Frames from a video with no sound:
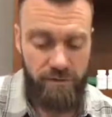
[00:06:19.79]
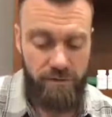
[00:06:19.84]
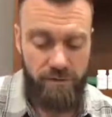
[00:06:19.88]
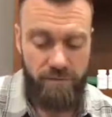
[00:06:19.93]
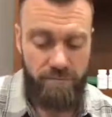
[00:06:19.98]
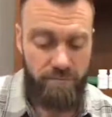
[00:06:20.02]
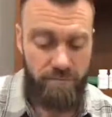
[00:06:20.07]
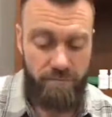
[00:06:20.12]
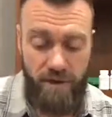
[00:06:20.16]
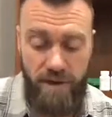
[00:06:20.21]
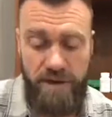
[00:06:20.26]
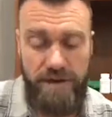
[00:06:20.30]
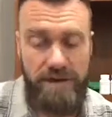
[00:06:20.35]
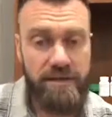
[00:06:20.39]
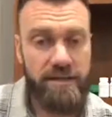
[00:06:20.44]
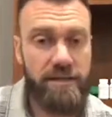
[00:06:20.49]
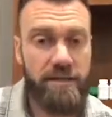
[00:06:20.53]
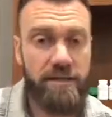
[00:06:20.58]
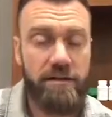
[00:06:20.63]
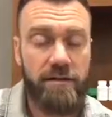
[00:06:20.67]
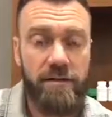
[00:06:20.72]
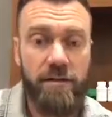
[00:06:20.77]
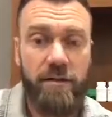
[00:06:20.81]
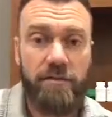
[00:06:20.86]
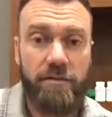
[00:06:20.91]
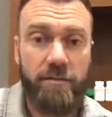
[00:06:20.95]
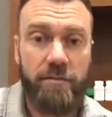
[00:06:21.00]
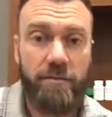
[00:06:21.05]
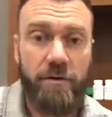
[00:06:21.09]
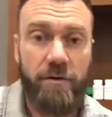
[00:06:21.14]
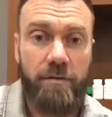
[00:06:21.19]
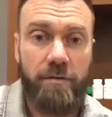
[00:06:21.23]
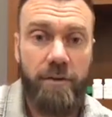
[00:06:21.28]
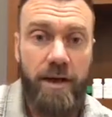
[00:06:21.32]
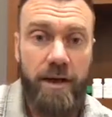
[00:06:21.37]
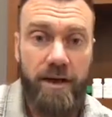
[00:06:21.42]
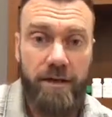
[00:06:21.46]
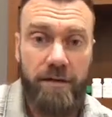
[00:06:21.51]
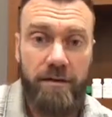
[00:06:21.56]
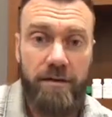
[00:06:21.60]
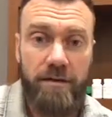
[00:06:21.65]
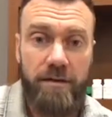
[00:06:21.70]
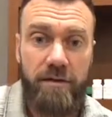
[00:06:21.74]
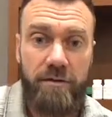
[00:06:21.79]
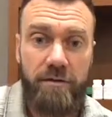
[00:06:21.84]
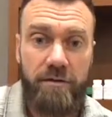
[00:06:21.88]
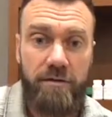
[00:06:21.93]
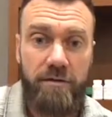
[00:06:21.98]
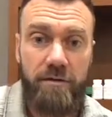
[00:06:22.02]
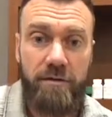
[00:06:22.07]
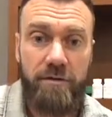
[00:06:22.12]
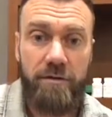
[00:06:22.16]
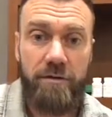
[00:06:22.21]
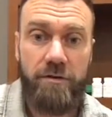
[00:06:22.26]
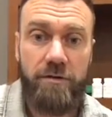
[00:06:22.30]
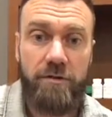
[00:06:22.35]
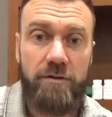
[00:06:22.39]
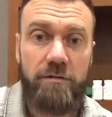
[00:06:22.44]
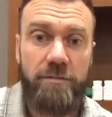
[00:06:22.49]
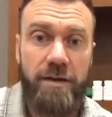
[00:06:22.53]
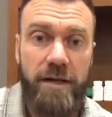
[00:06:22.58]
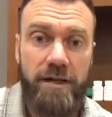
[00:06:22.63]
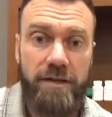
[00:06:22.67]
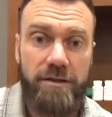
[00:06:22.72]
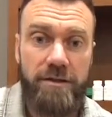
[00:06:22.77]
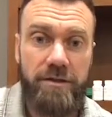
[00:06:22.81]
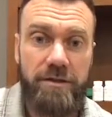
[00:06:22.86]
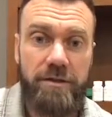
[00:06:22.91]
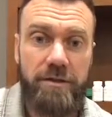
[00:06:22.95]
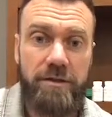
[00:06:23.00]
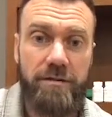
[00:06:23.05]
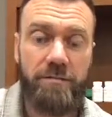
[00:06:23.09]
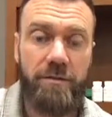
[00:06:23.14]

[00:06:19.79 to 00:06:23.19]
You might need another probiotic, another good bacteria,